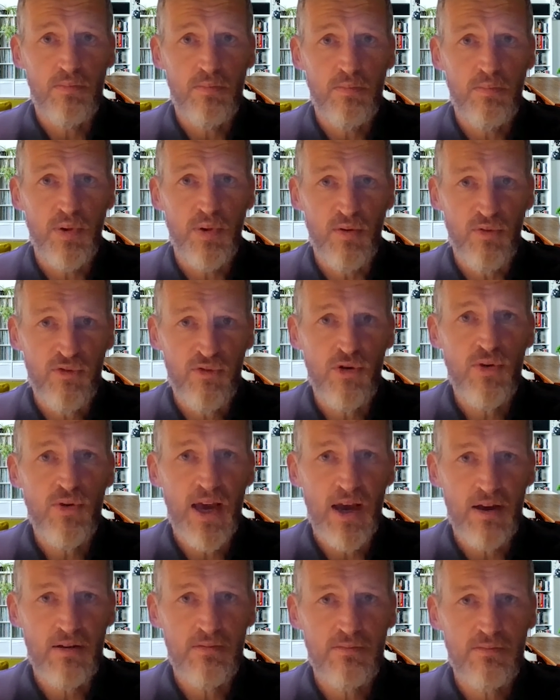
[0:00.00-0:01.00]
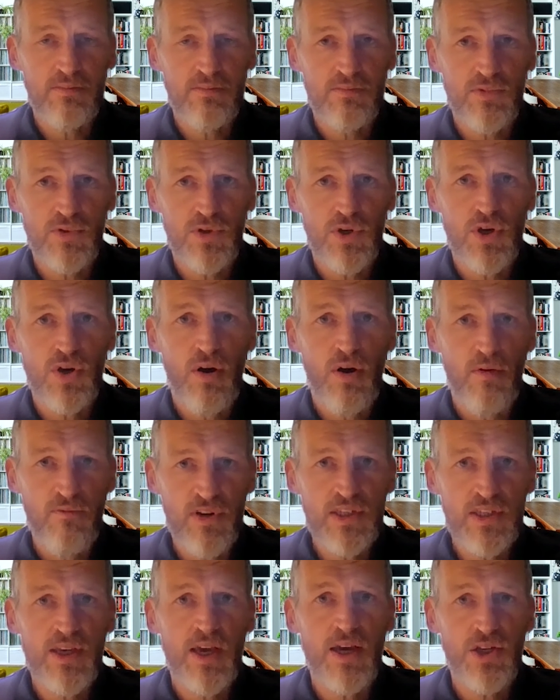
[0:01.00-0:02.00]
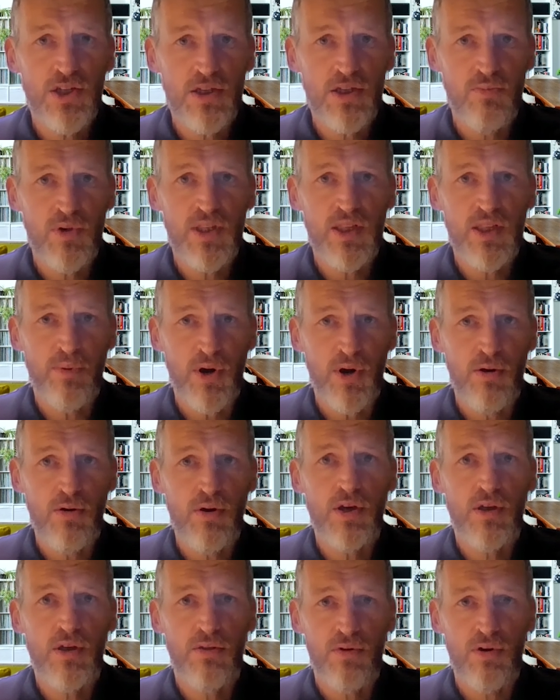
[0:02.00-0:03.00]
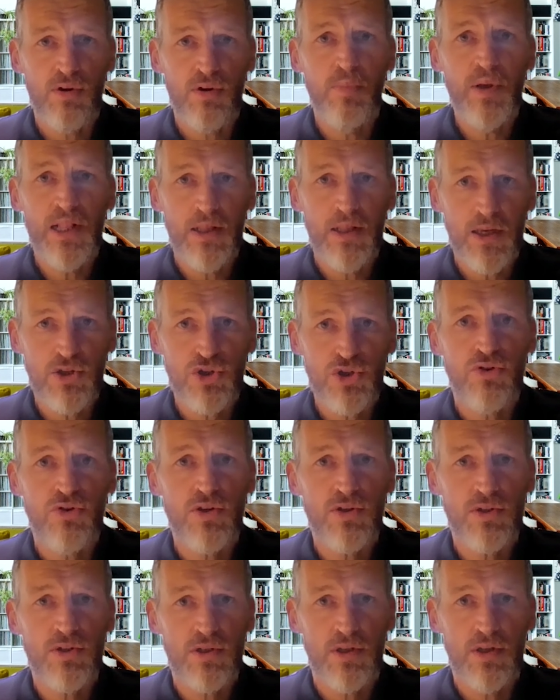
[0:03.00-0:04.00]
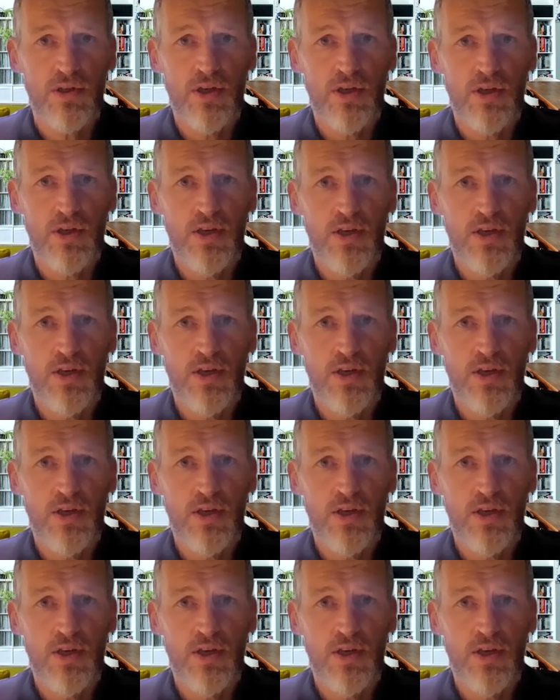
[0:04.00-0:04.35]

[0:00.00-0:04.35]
But through that conversation with the broker, through building trust